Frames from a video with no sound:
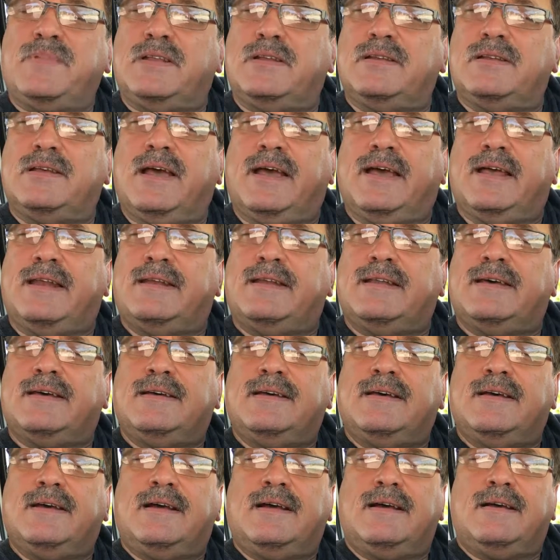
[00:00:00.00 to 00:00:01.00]
And
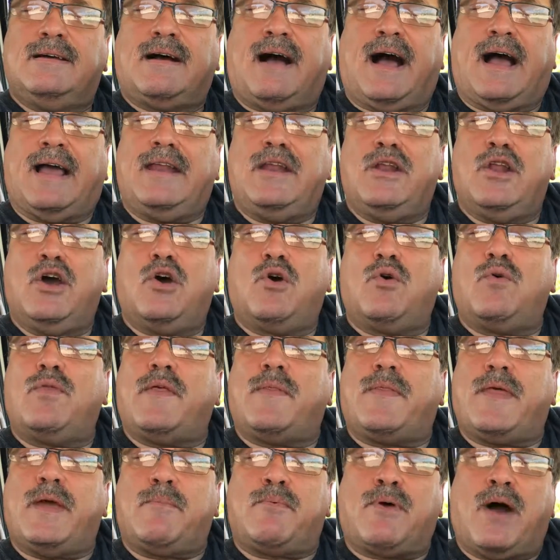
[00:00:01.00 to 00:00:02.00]
and I know
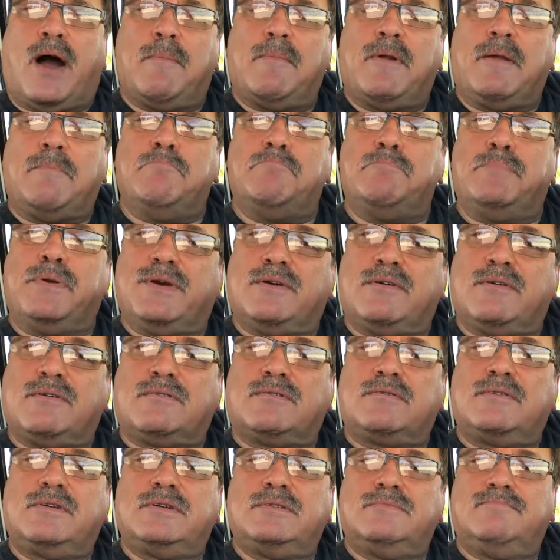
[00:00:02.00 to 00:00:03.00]
that they probably
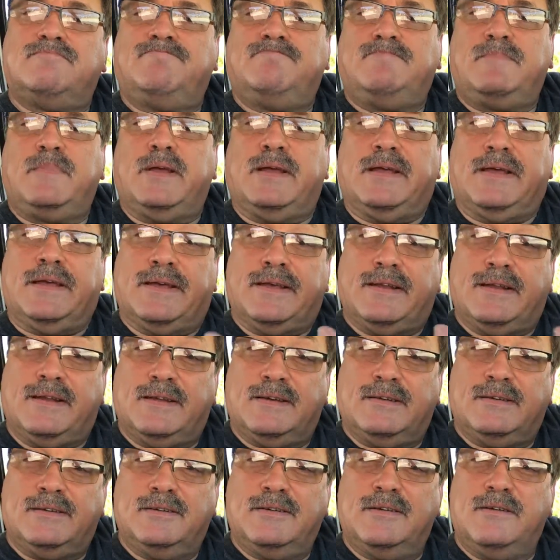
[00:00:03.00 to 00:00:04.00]
build
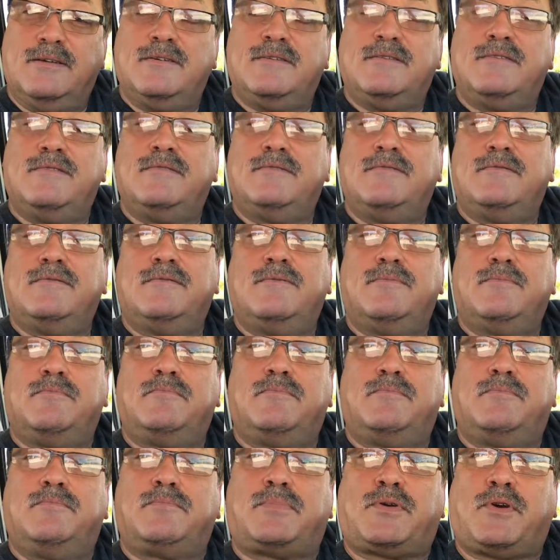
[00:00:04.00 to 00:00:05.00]
in
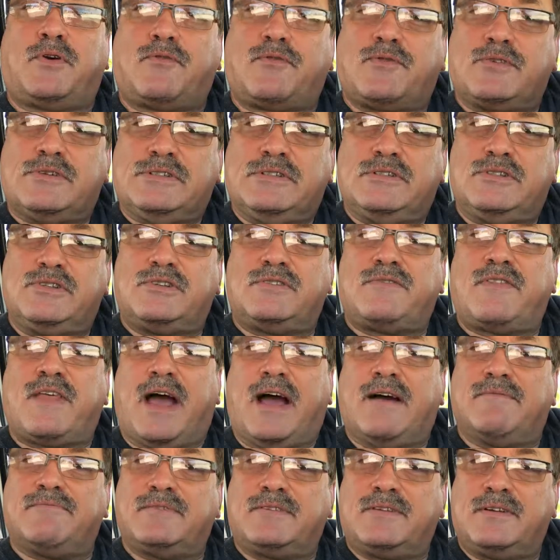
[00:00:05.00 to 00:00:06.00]
pilferage,
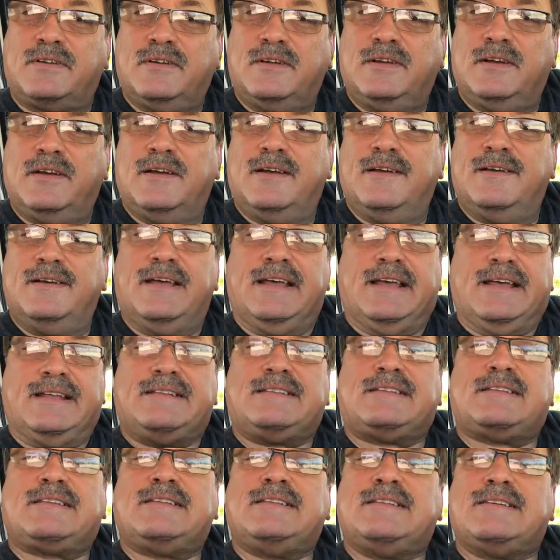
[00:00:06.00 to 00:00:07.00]
theft
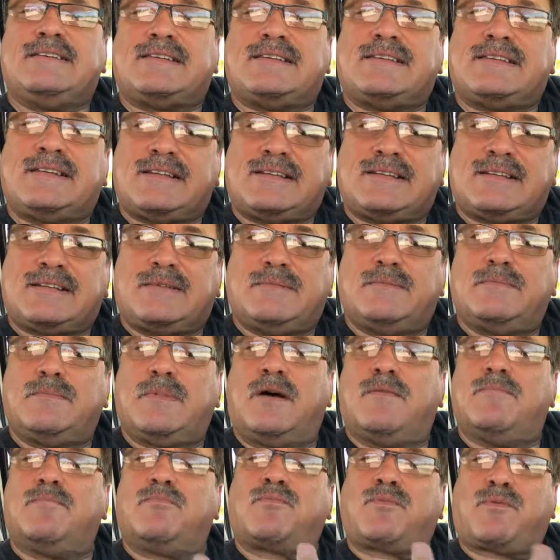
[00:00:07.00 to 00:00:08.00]
into the
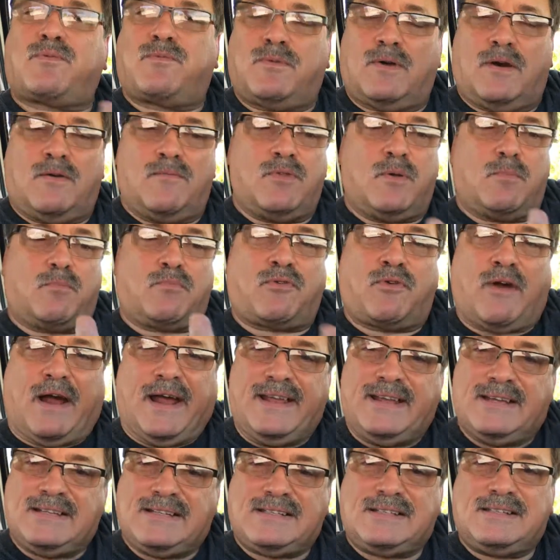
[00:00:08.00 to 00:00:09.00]
system of, of the
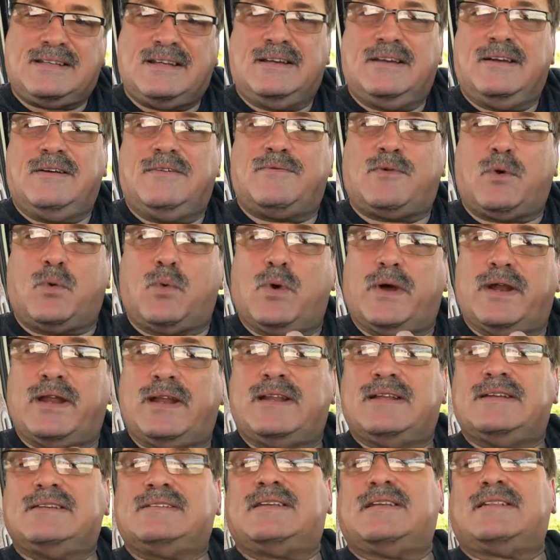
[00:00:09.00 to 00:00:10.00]
price for
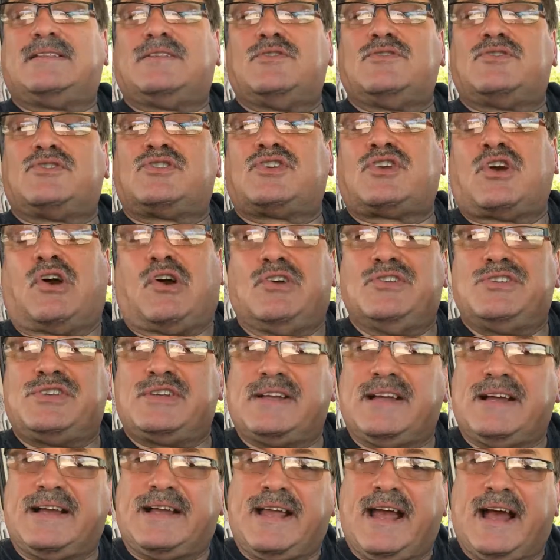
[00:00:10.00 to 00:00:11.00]
what it is that they're
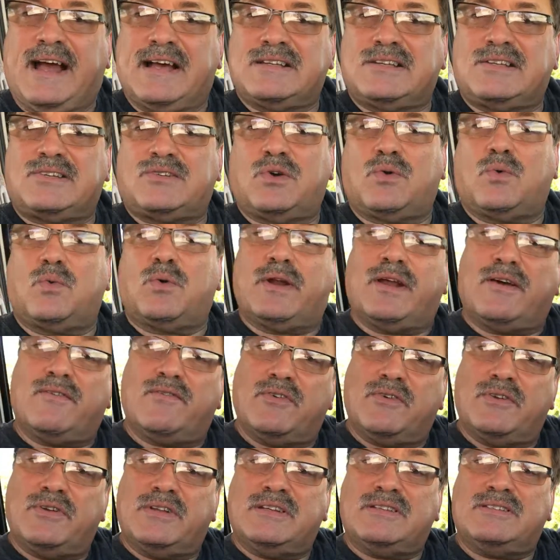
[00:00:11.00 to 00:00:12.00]
charging a gas store,
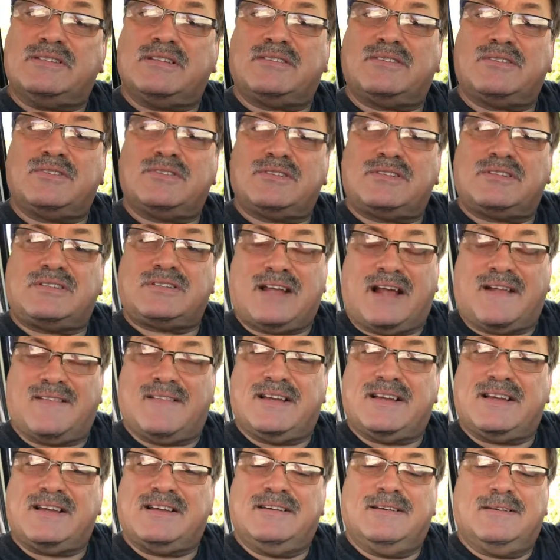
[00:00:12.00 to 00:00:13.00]
whatever it is that they're
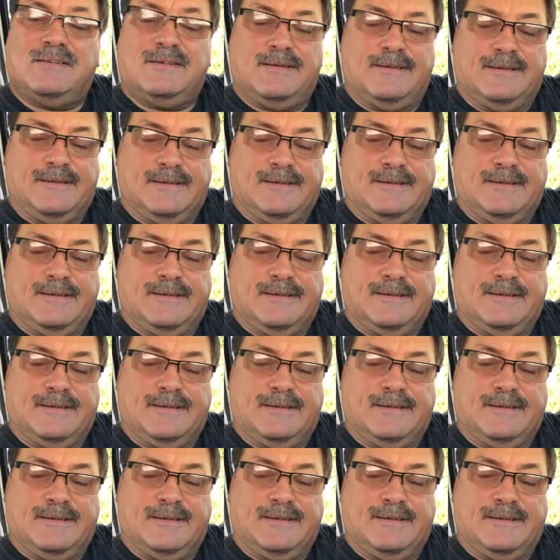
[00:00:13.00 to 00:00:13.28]
selling.